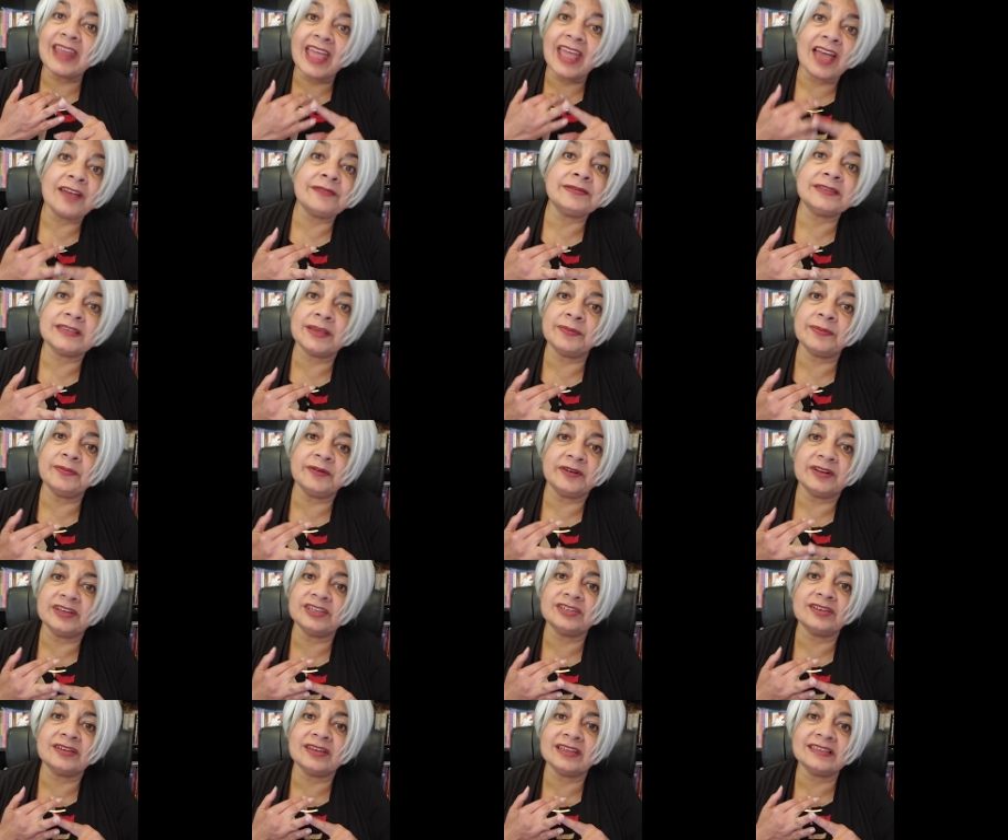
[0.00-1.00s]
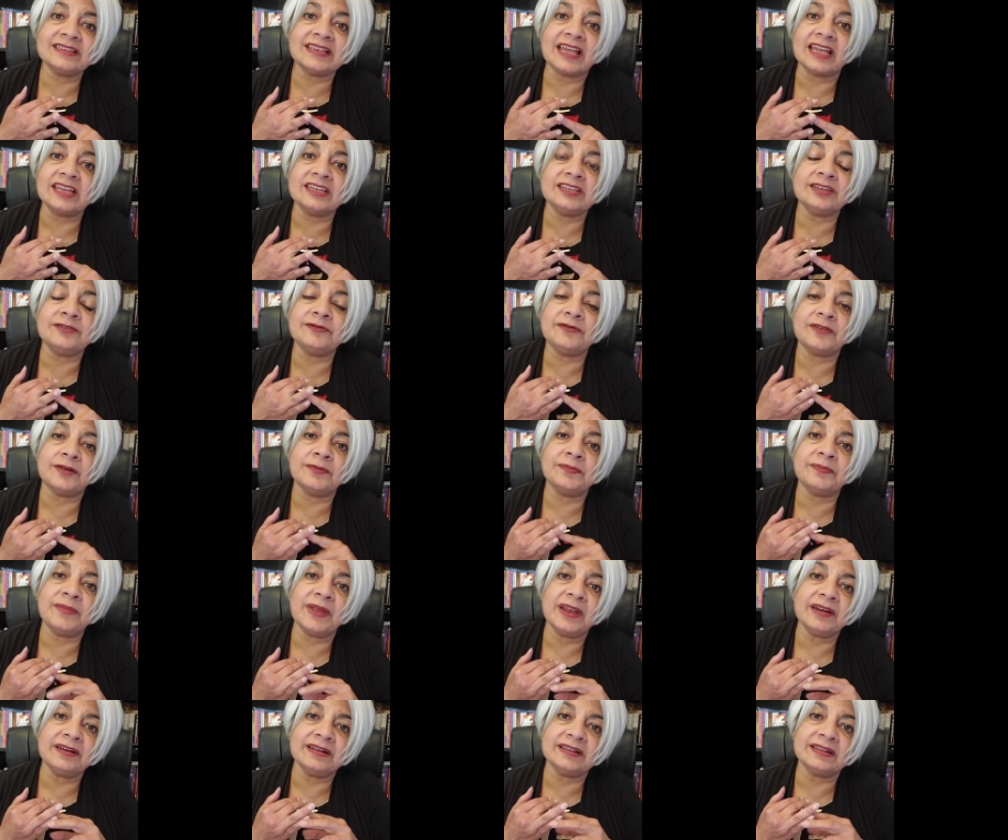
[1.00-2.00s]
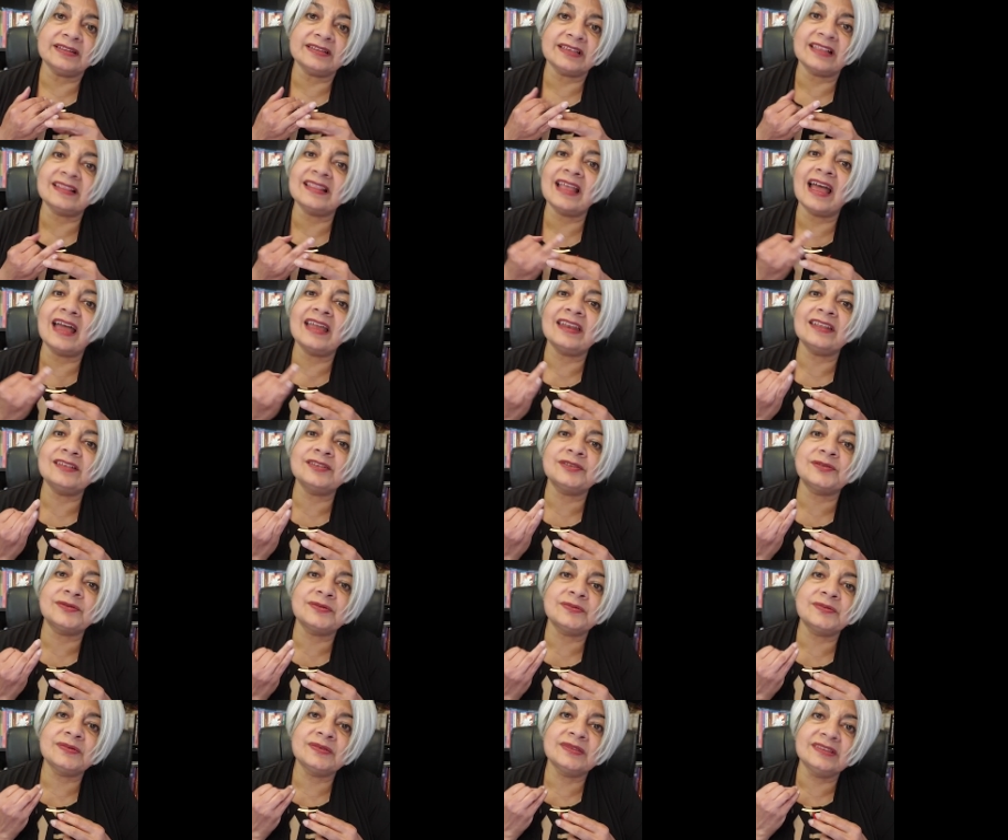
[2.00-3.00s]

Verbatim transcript: have separation anxiety from parents, and that is